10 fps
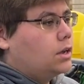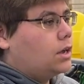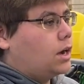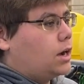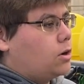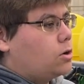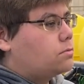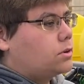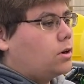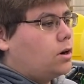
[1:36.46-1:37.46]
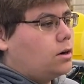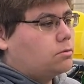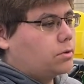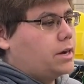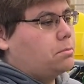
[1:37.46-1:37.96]

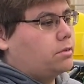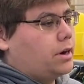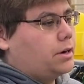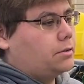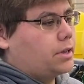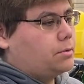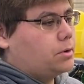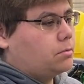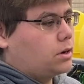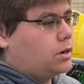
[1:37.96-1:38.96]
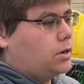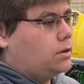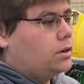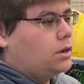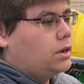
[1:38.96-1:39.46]
Overall rate per acre that we run